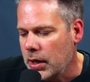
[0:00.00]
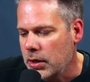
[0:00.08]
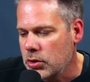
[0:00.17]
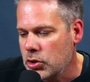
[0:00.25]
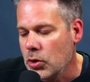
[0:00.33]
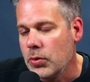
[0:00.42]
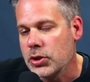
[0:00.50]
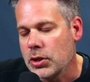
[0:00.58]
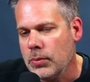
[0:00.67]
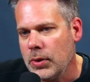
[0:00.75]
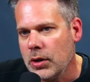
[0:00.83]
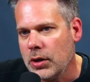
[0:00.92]
uh, Jewish
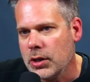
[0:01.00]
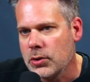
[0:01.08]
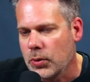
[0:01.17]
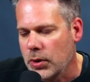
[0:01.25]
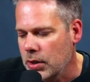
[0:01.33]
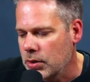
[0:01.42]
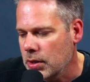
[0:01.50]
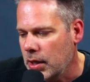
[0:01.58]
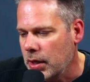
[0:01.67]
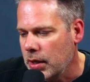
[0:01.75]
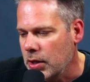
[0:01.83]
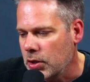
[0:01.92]
communities where there's
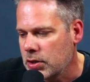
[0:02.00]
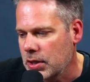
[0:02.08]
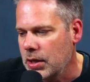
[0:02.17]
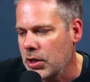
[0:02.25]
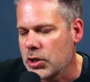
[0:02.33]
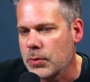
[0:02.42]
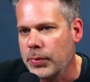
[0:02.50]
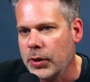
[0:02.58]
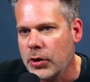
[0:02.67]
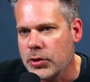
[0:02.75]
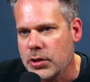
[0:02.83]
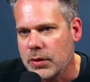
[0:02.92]
uh, a sudden
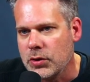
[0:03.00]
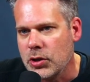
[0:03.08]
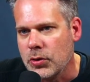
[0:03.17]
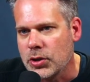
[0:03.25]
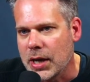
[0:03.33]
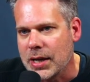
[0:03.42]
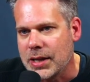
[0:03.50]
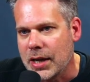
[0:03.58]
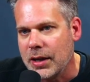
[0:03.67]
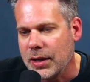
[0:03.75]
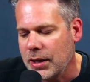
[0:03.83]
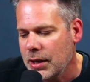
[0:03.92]
explosion of Jewish
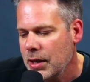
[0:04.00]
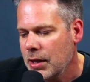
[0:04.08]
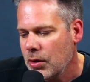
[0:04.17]
identity,